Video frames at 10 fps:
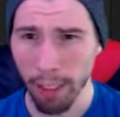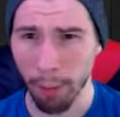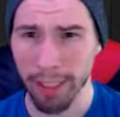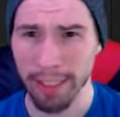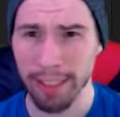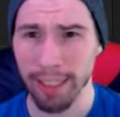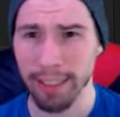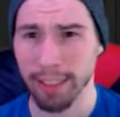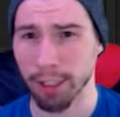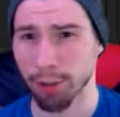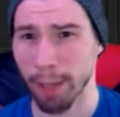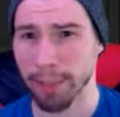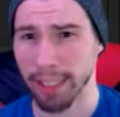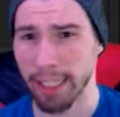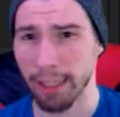Now, what this does is it
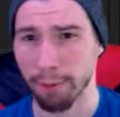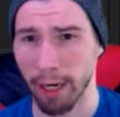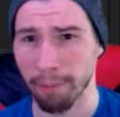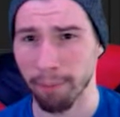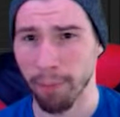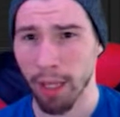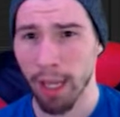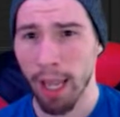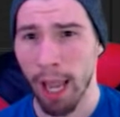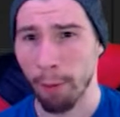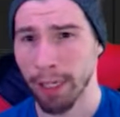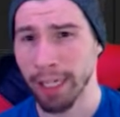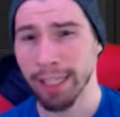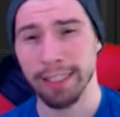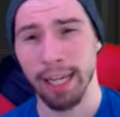drops a keyframe. And
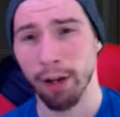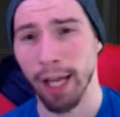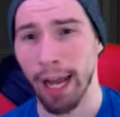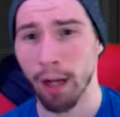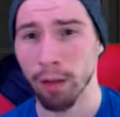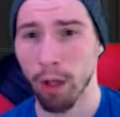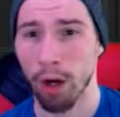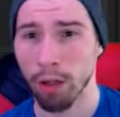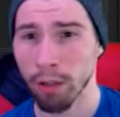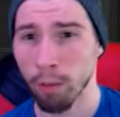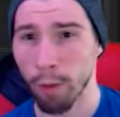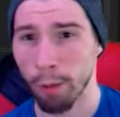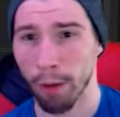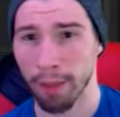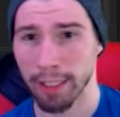we need to tell it how long
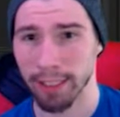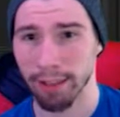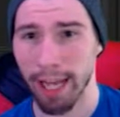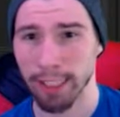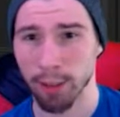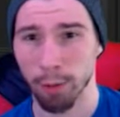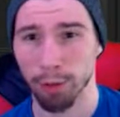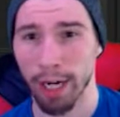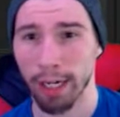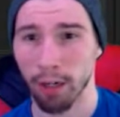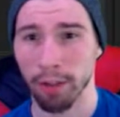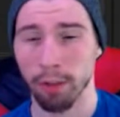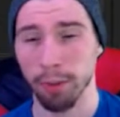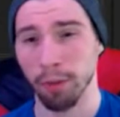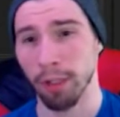we want this to last. So we'll drag our
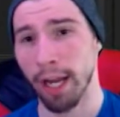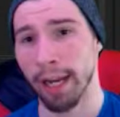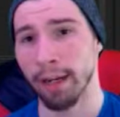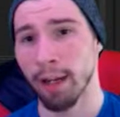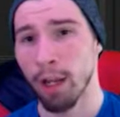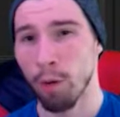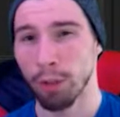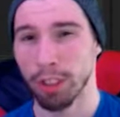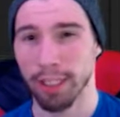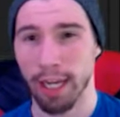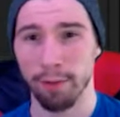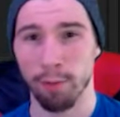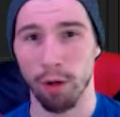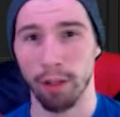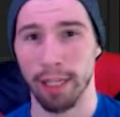little blue line, which is kind
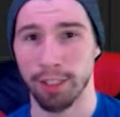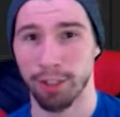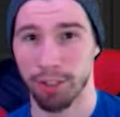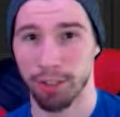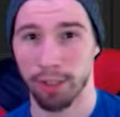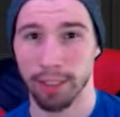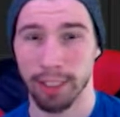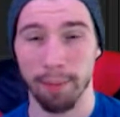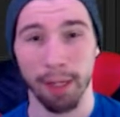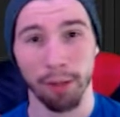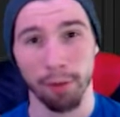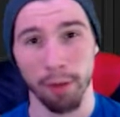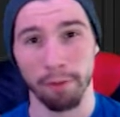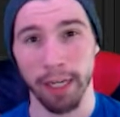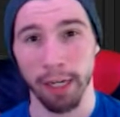of more or less just skimming
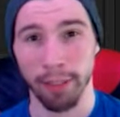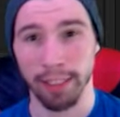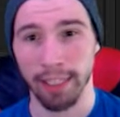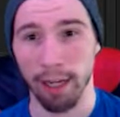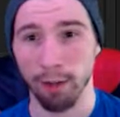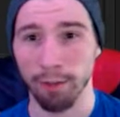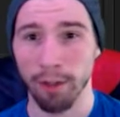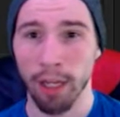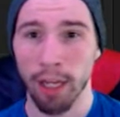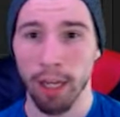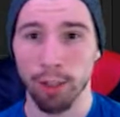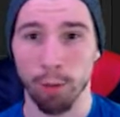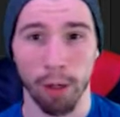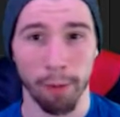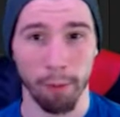through the video itself,
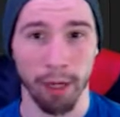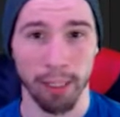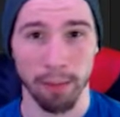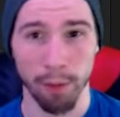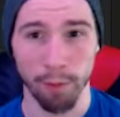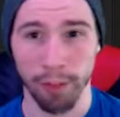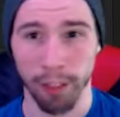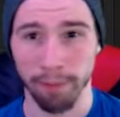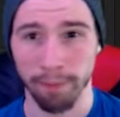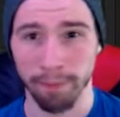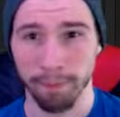to where we want it to move to.